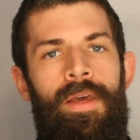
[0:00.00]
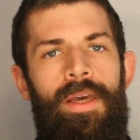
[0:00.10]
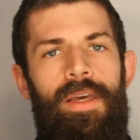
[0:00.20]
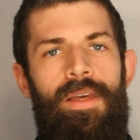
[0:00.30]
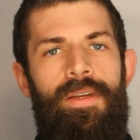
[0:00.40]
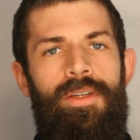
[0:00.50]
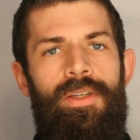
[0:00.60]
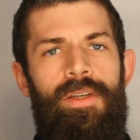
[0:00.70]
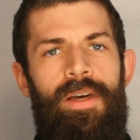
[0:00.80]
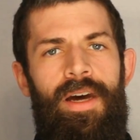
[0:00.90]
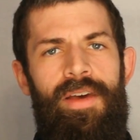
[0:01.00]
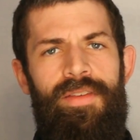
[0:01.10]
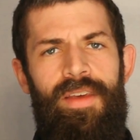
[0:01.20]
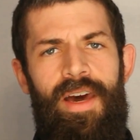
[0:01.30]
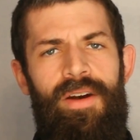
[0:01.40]
And I
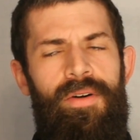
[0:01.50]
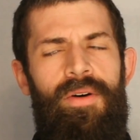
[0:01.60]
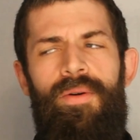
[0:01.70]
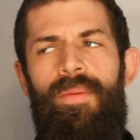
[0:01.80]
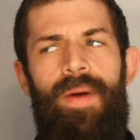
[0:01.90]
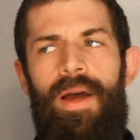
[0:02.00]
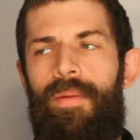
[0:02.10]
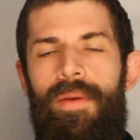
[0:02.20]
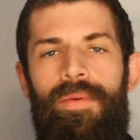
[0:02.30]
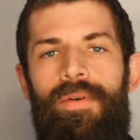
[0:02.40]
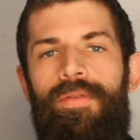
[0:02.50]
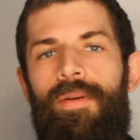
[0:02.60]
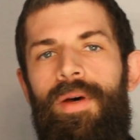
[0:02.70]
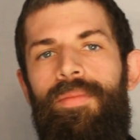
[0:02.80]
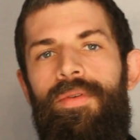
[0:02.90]
don't know how people have
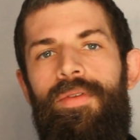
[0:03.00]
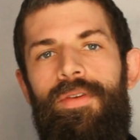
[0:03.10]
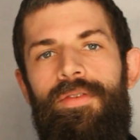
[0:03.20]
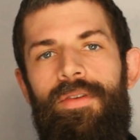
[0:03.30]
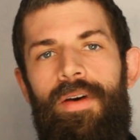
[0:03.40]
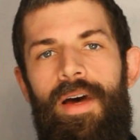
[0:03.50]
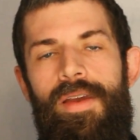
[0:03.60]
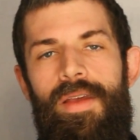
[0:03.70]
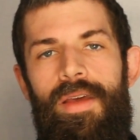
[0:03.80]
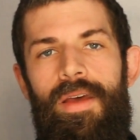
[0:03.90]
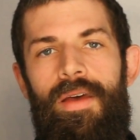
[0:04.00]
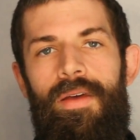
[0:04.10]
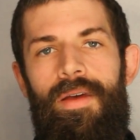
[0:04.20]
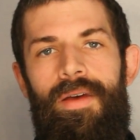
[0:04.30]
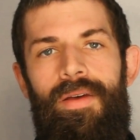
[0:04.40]
come up with this
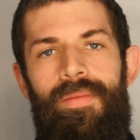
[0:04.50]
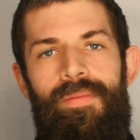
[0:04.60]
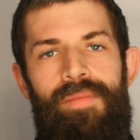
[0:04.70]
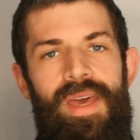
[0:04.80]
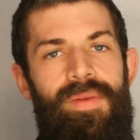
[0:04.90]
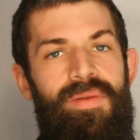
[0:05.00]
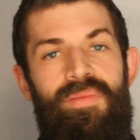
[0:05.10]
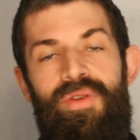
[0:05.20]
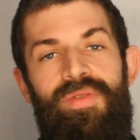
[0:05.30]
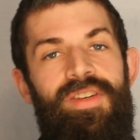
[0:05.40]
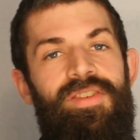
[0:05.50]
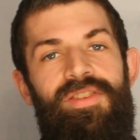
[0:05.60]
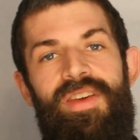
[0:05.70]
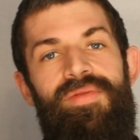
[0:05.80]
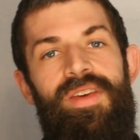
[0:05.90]
idea. Maybe movies and
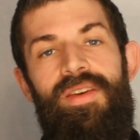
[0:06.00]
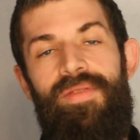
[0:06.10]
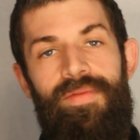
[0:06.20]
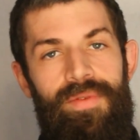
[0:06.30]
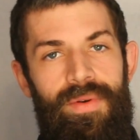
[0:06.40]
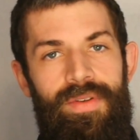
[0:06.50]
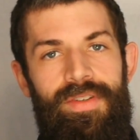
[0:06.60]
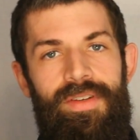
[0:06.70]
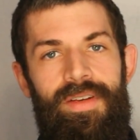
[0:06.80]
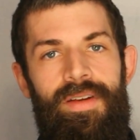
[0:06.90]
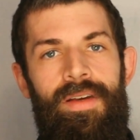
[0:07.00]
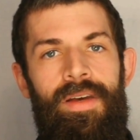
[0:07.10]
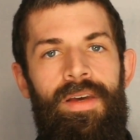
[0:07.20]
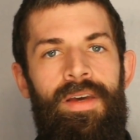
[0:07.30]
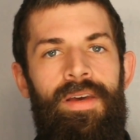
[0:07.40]
TV have influenced it.
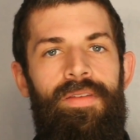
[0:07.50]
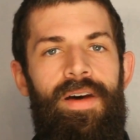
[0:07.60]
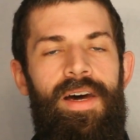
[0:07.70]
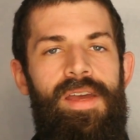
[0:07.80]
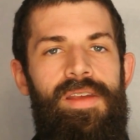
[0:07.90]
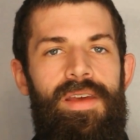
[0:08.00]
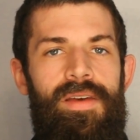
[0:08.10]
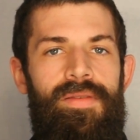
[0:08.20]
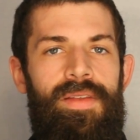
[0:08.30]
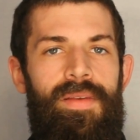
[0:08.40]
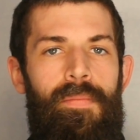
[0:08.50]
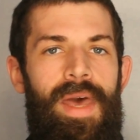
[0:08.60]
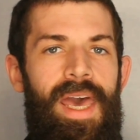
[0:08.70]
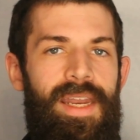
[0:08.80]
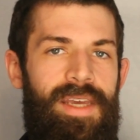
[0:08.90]
The idea that the
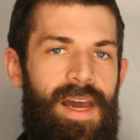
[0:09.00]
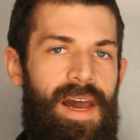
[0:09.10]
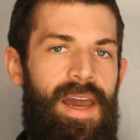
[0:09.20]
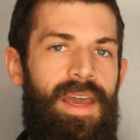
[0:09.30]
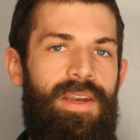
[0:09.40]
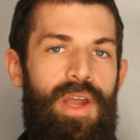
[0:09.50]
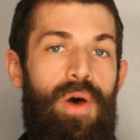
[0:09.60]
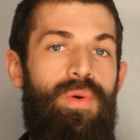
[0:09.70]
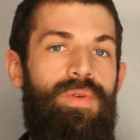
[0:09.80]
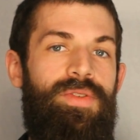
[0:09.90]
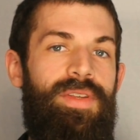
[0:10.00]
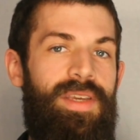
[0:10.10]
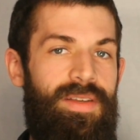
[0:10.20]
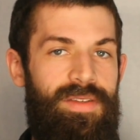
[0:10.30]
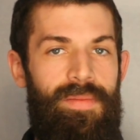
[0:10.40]
bad guy knows that
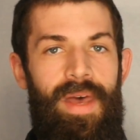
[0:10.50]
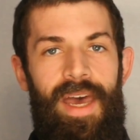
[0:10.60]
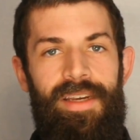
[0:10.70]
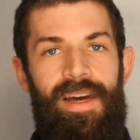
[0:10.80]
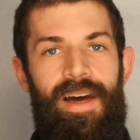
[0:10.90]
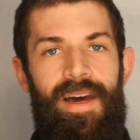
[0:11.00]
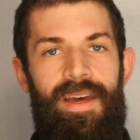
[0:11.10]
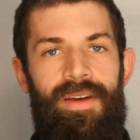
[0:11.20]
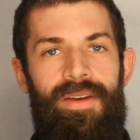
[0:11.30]
he's the bad guy.